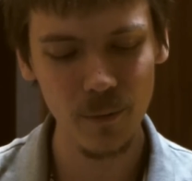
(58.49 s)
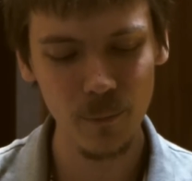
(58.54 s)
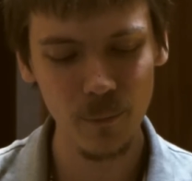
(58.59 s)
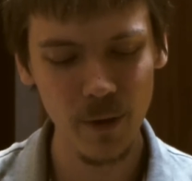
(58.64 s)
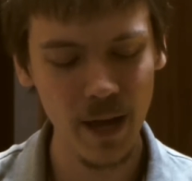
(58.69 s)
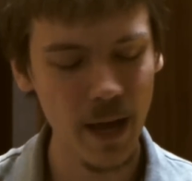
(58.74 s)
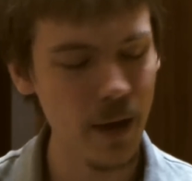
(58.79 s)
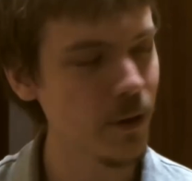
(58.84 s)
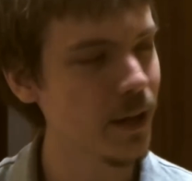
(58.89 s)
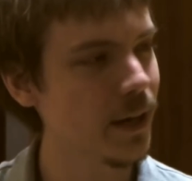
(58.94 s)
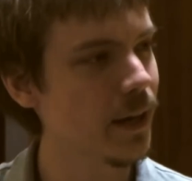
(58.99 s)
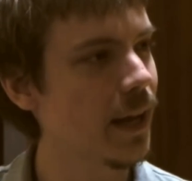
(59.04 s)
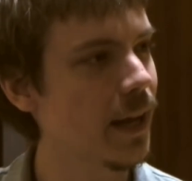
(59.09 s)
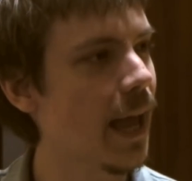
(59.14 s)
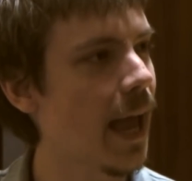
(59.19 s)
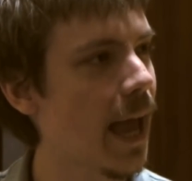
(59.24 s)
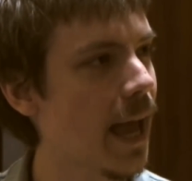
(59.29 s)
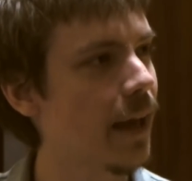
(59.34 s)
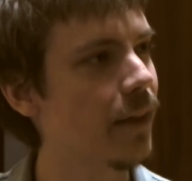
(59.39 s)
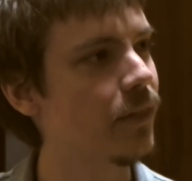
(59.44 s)
well, how can I
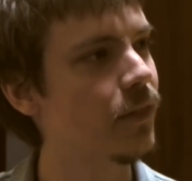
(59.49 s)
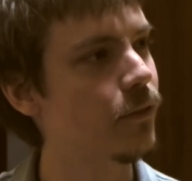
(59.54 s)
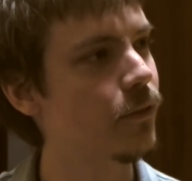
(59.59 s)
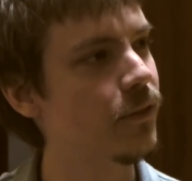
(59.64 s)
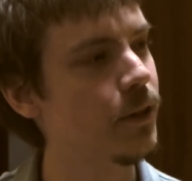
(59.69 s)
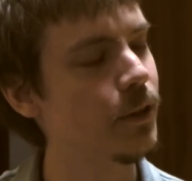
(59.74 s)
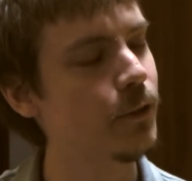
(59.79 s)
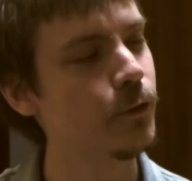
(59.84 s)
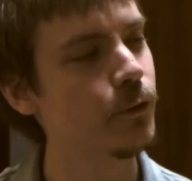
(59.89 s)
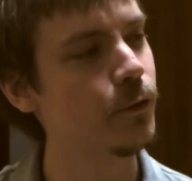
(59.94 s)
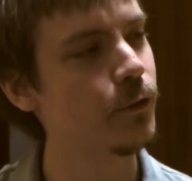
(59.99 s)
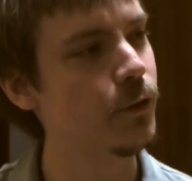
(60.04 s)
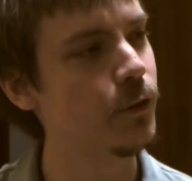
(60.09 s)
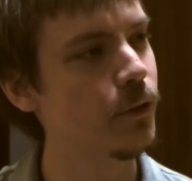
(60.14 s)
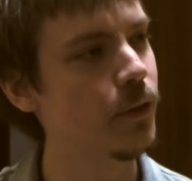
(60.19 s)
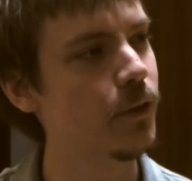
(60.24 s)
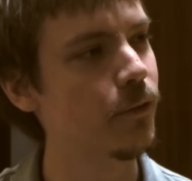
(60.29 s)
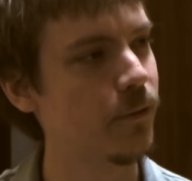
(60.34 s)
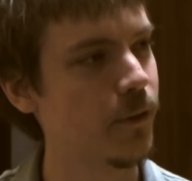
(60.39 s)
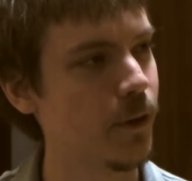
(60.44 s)
add the features
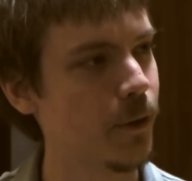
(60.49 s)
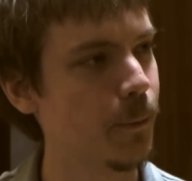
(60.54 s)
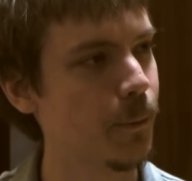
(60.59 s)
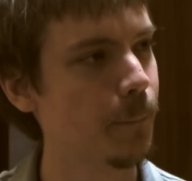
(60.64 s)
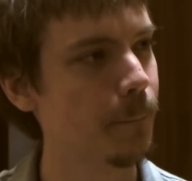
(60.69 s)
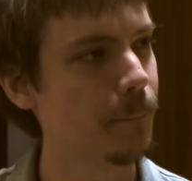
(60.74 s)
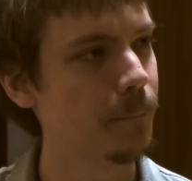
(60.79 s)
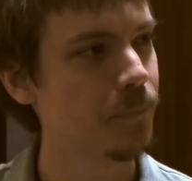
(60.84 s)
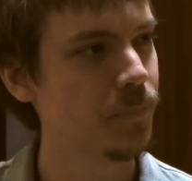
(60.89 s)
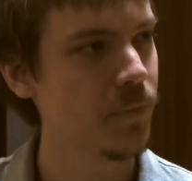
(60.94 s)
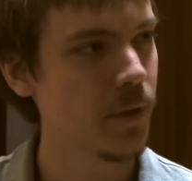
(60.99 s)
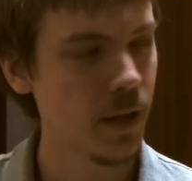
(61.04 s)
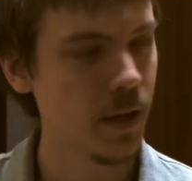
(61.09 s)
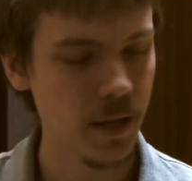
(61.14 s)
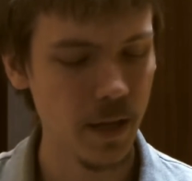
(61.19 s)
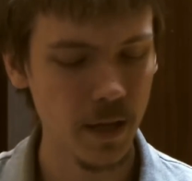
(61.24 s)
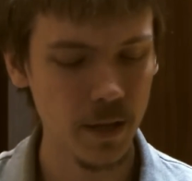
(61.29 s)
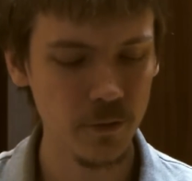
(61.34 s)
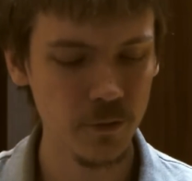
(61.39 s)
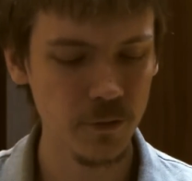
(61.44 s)
to the phone?
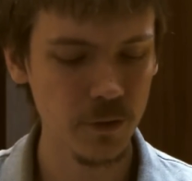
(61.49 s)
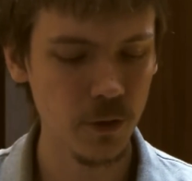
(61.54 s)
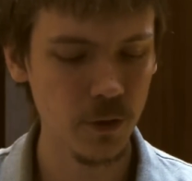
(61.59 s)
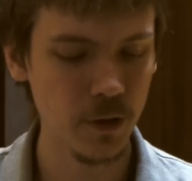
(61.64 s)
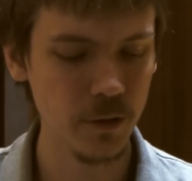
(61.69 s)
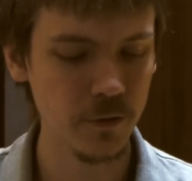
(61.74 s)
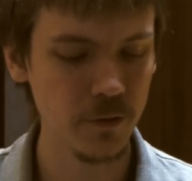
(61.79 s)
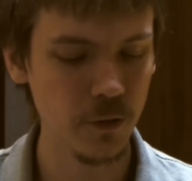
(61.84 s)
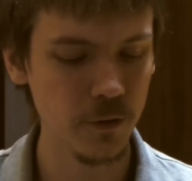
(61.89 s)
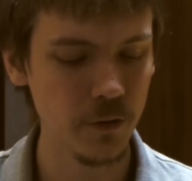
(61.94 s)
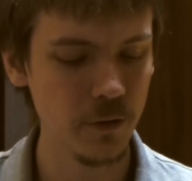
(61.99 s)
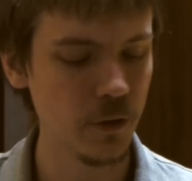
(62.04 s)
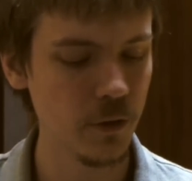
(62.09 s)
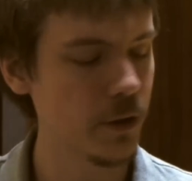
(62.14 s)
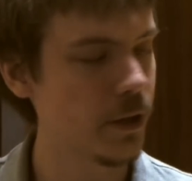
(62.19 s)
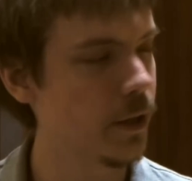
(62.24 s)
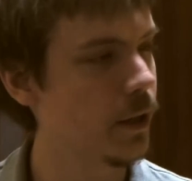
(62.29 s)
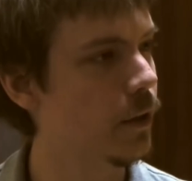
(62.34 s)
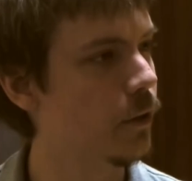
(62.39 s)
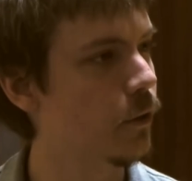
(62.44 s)
And so I started
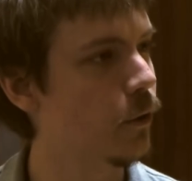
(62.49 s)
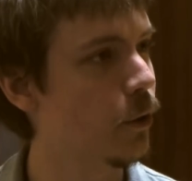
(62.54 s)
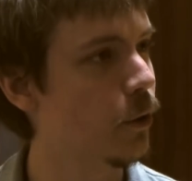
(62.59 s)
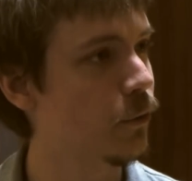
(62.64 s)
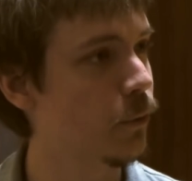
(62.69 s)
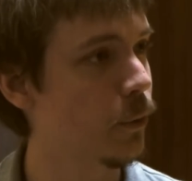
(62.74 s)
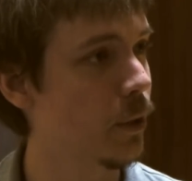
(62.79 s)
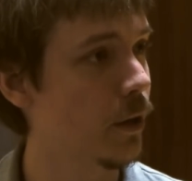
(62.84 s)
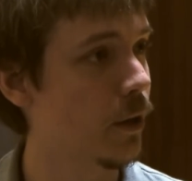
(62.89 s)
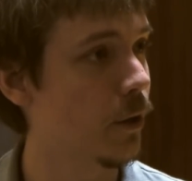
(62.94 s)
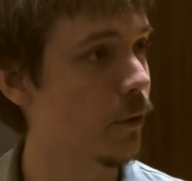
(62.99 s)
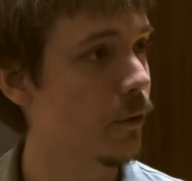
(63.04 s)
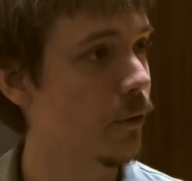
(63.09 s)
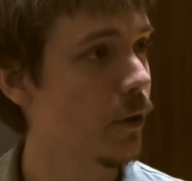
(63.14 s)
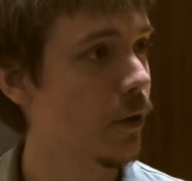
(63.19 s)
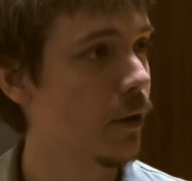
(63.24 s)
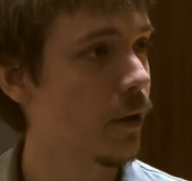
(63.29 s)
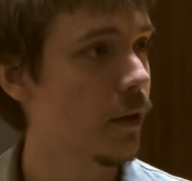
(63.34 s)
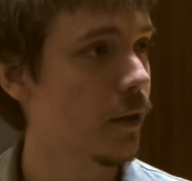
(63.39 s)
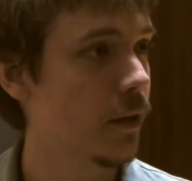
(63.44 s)
looking into Arduino,
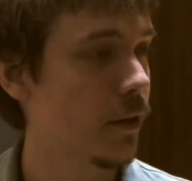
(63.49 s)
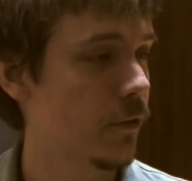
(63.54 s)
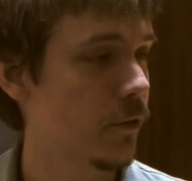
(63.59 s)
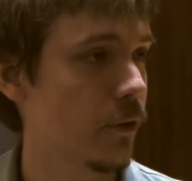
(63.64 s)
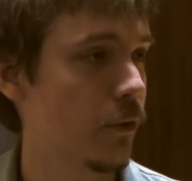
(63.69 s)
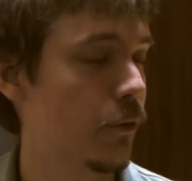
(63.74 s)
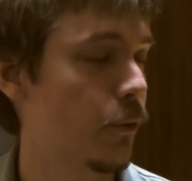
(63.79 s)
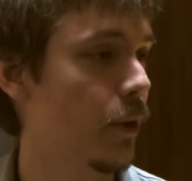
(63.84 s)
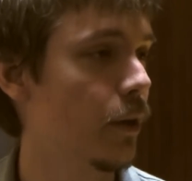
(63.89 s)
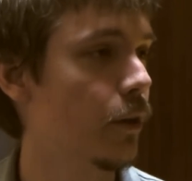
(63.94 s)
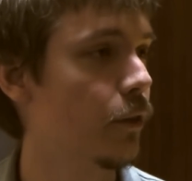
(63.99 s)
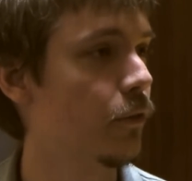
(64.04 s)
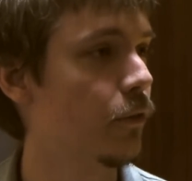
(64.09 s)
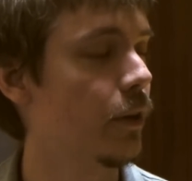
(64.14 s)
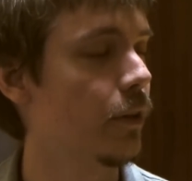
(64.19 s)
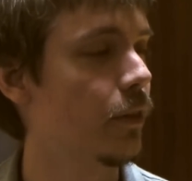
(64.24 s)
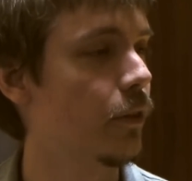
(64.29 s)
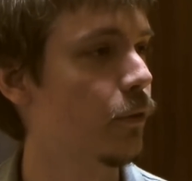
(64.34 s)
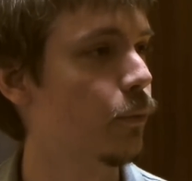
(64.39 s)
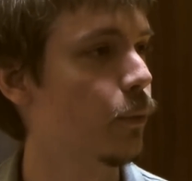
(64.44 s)
because Arduino is
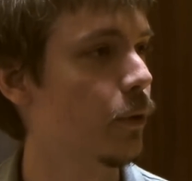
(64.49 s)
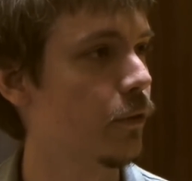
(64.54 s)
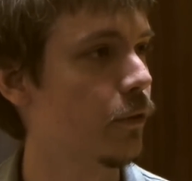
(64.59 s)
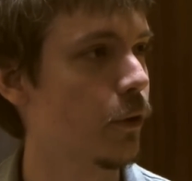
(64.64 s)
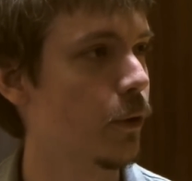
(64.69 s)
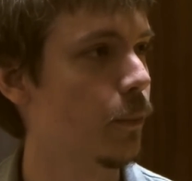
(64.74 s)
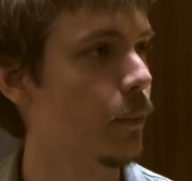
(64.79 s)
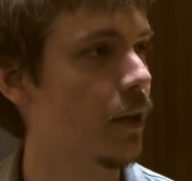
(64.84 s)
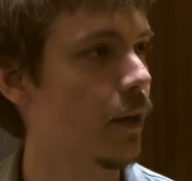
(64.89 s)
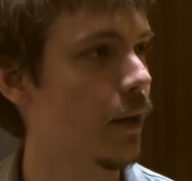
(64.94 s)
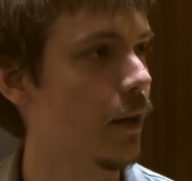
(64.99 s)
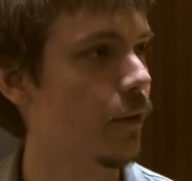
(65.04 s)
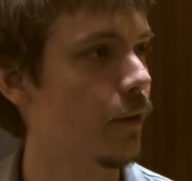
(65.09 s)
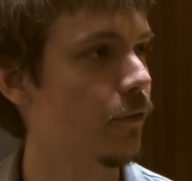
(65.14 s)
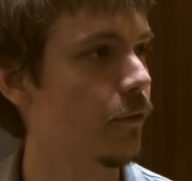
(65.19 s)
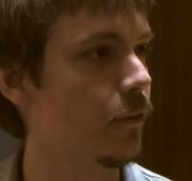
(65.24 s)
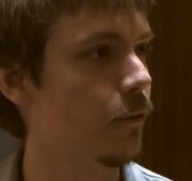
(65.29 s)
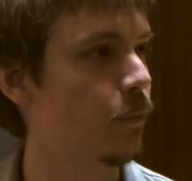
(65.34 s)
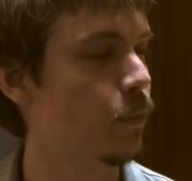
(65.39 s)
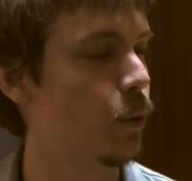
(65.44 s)
like the Swiss Army knife
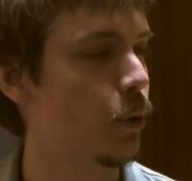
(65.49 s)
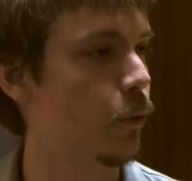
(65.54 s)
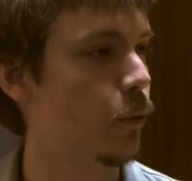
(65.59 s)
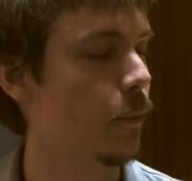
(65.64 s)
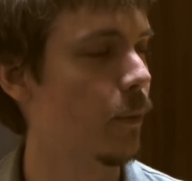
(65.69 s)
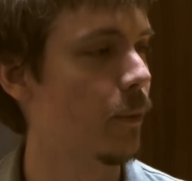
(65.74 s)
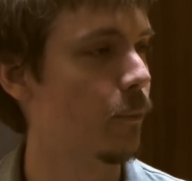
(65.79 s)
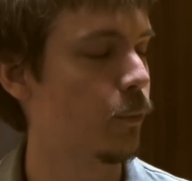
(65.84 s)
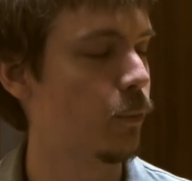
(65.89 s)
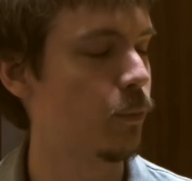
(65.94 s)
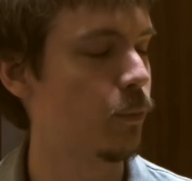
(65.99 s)
of program-